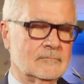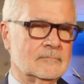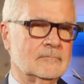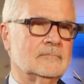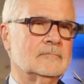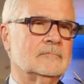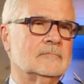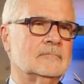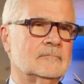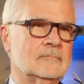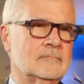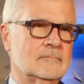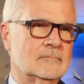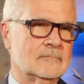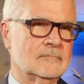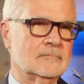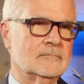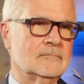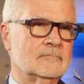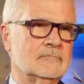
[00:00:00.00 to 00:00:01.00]

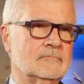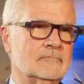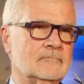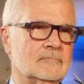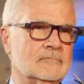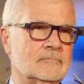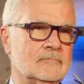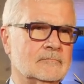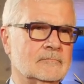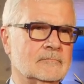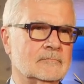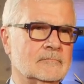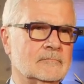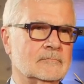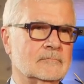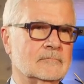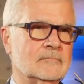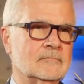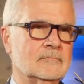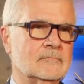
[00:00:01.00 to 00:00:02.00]

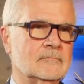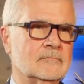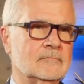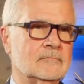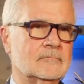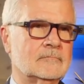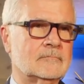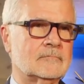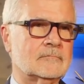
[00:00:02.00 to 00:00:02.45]
(silent)